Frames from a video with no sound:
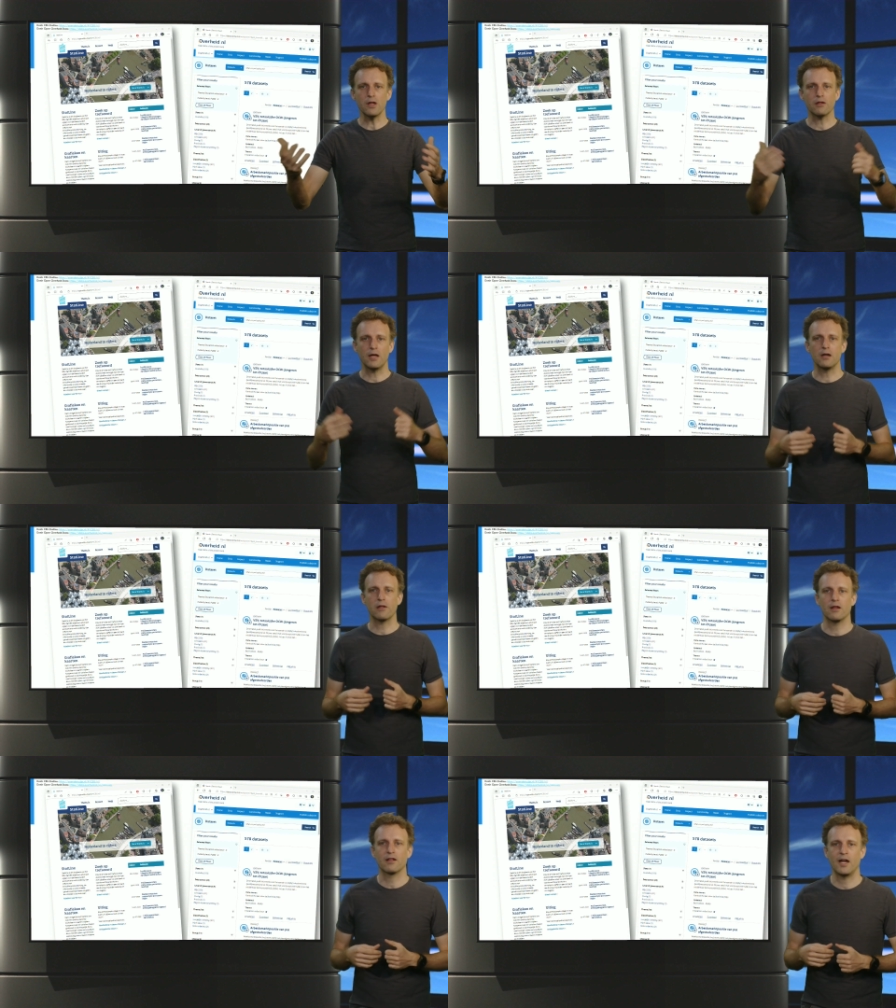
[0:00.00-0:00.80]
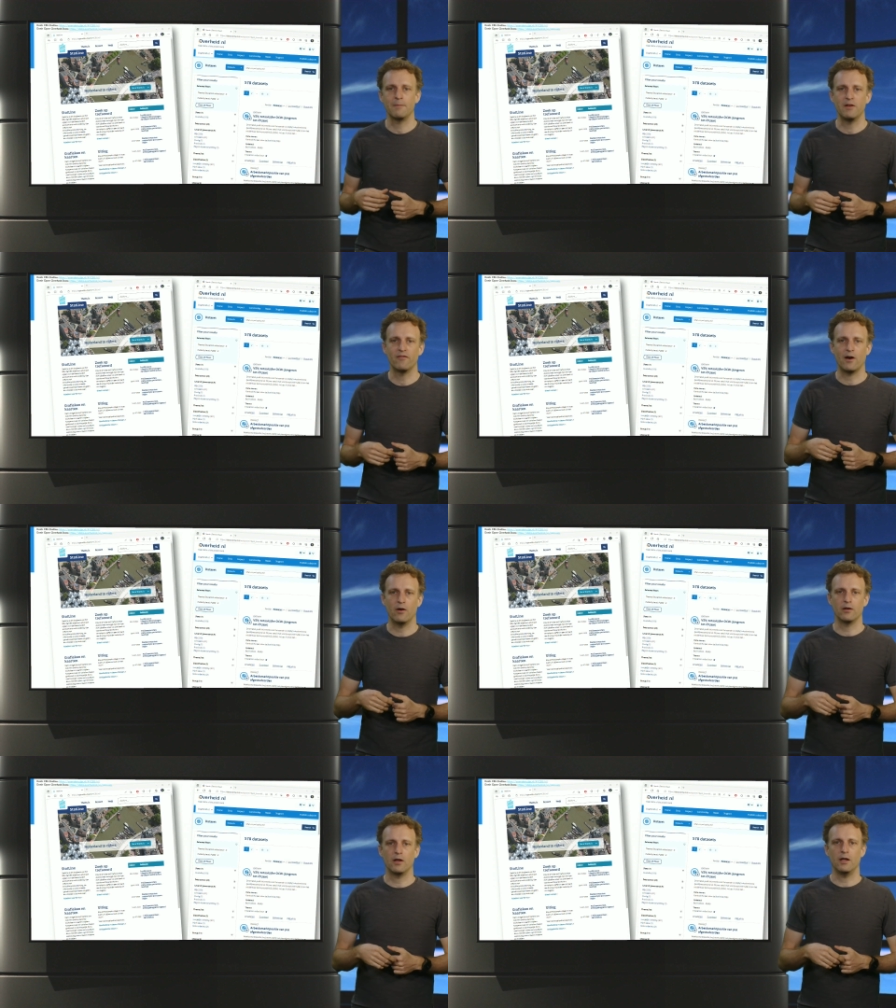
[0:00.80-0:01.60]
these datasets can be
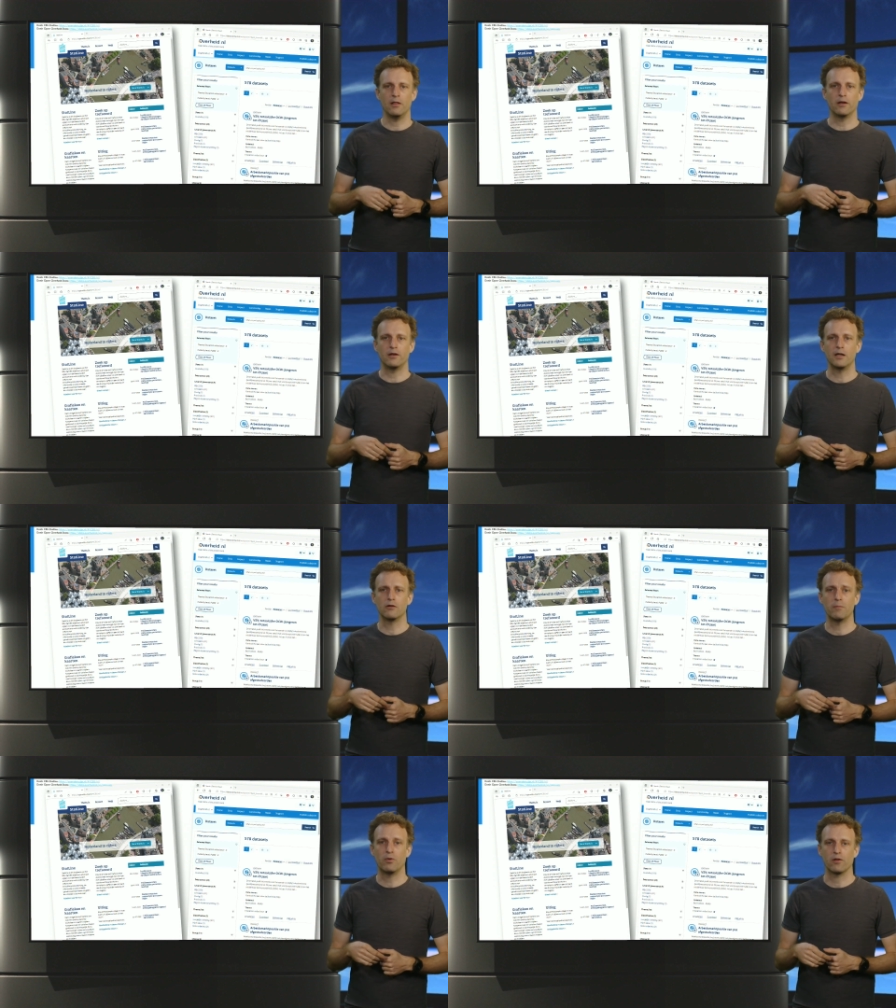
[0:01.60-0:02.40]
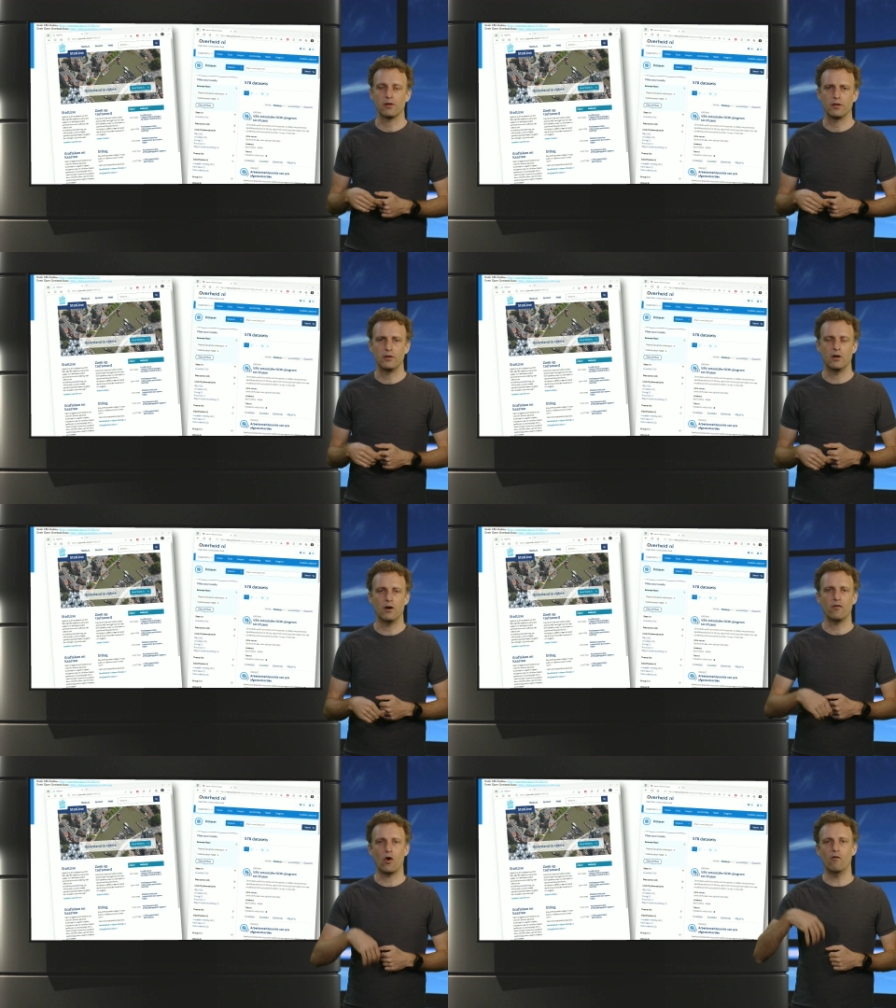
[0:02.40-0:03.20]
found in the data repository
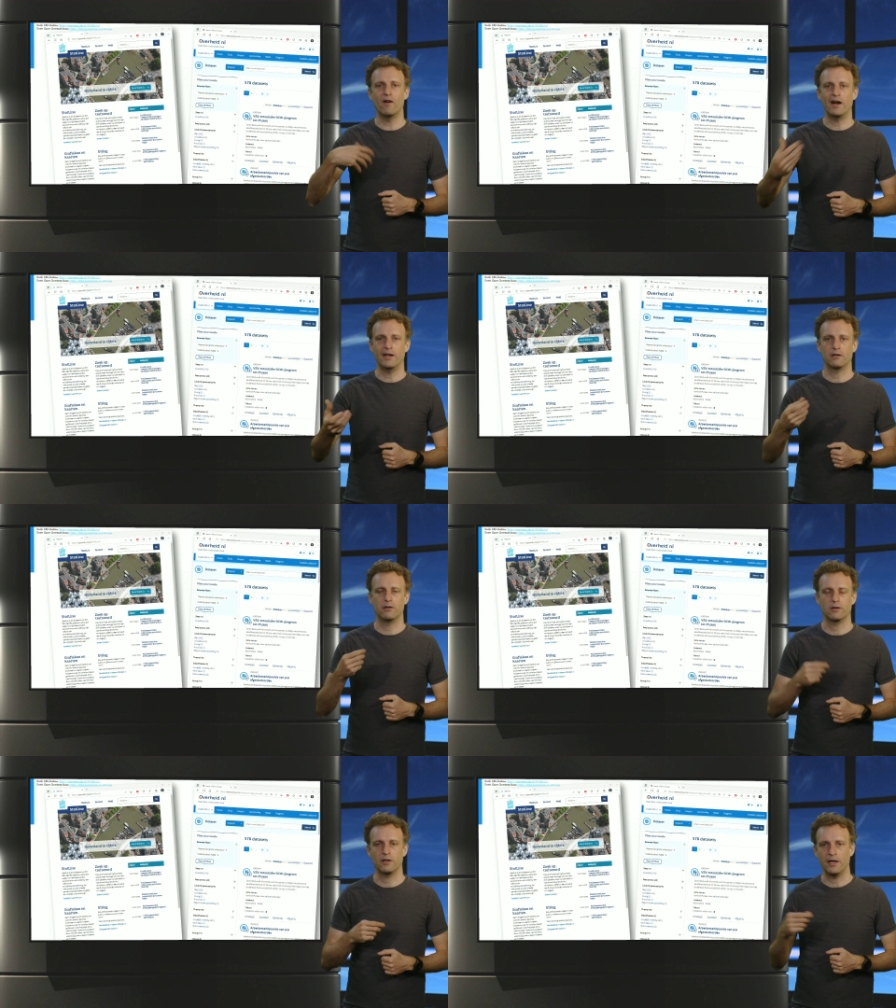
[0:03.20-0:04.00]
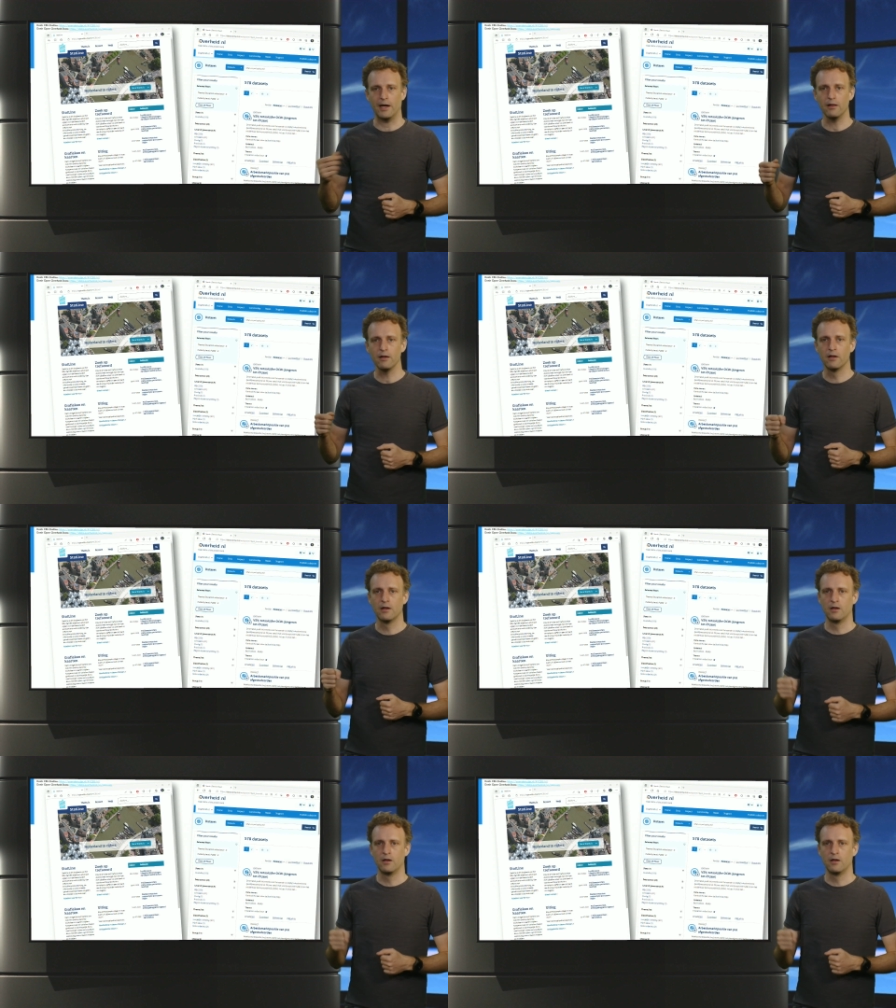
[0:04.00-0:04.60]
of overhead.nl,